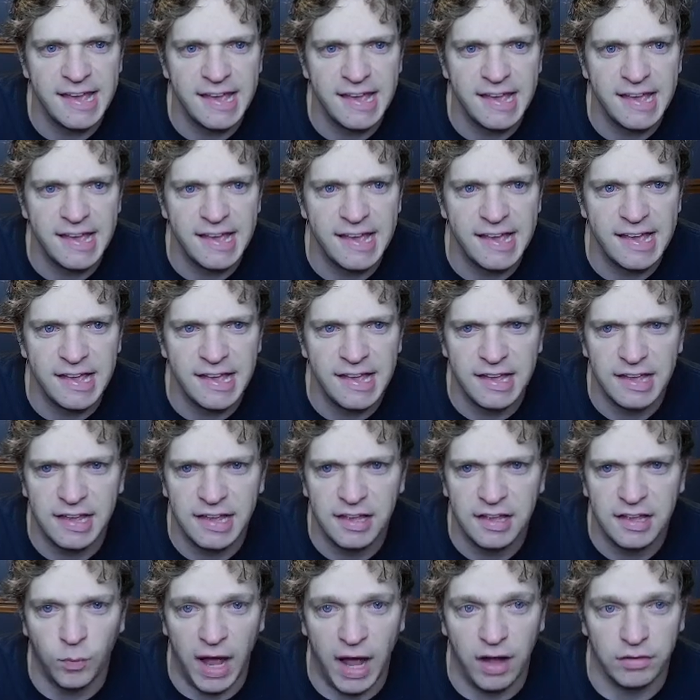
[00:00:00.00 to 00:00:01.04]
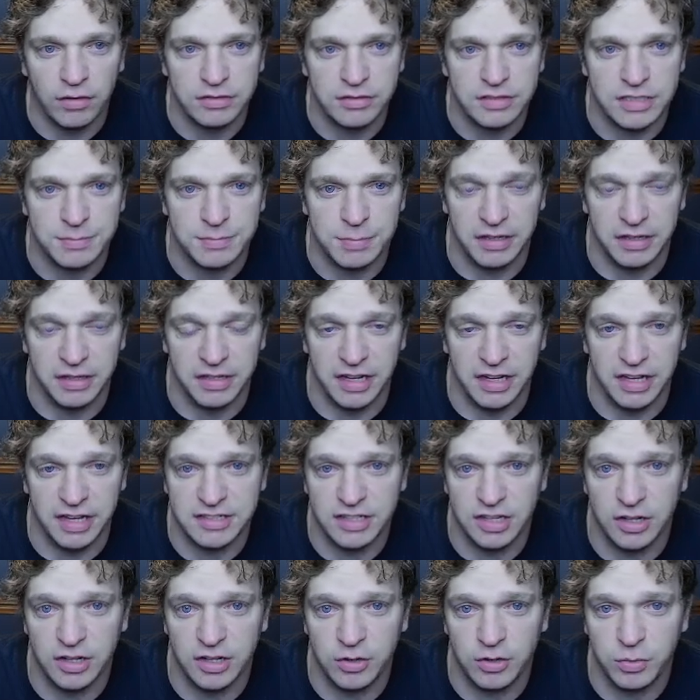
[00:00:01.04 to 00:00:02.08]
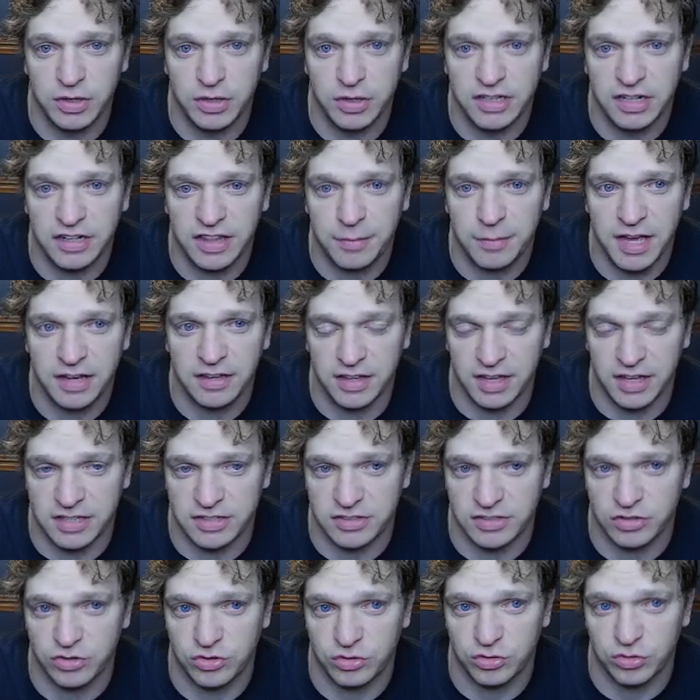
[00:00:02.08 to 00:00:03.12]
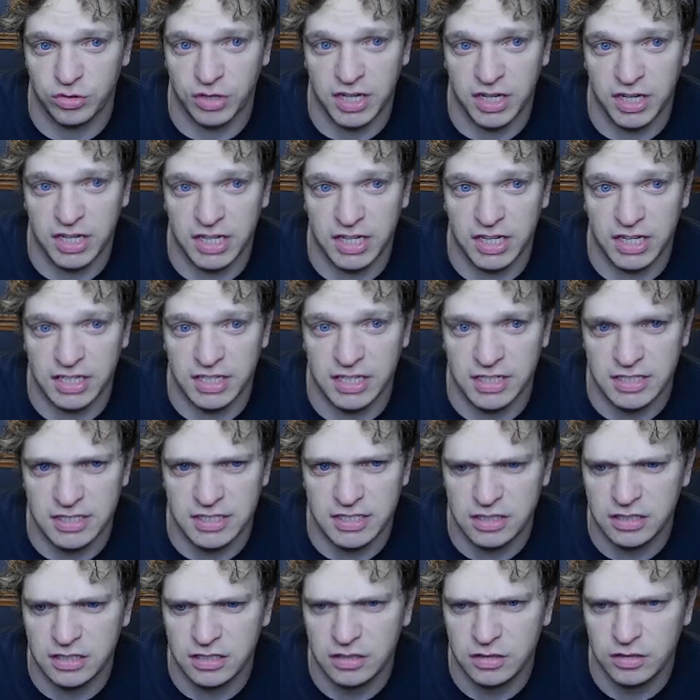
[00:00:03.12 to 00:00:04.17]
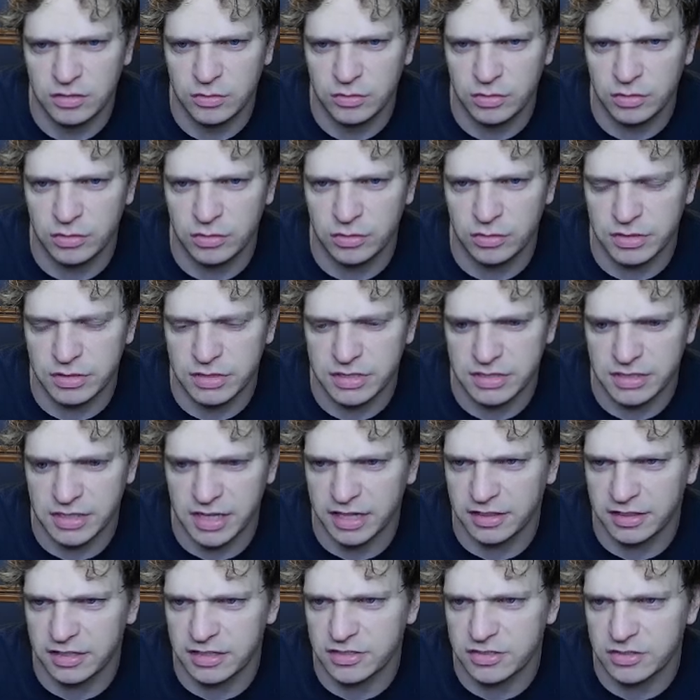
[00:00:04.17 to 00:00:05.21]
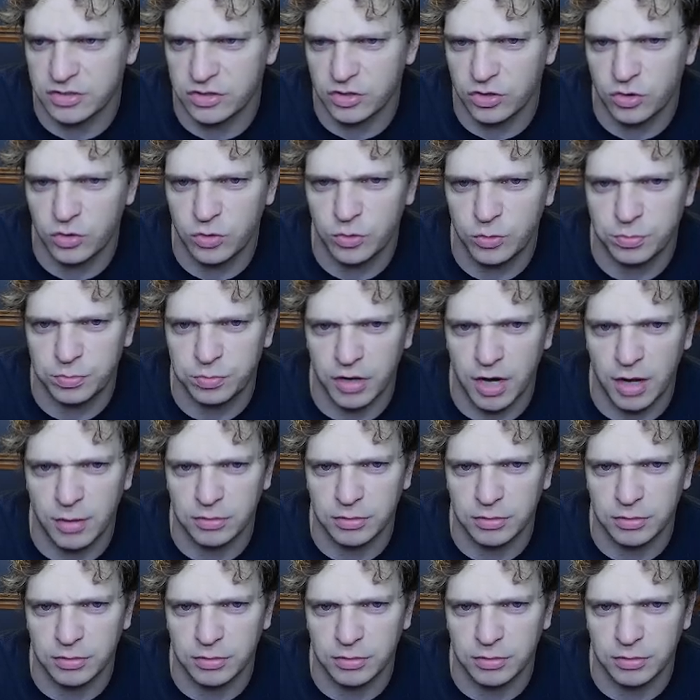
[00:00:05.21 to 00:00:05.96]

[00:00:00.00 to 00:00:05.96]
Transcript: Wow, Dispelling Exhale wheeled out of that pack? That's crazy. We will snag this, no problem.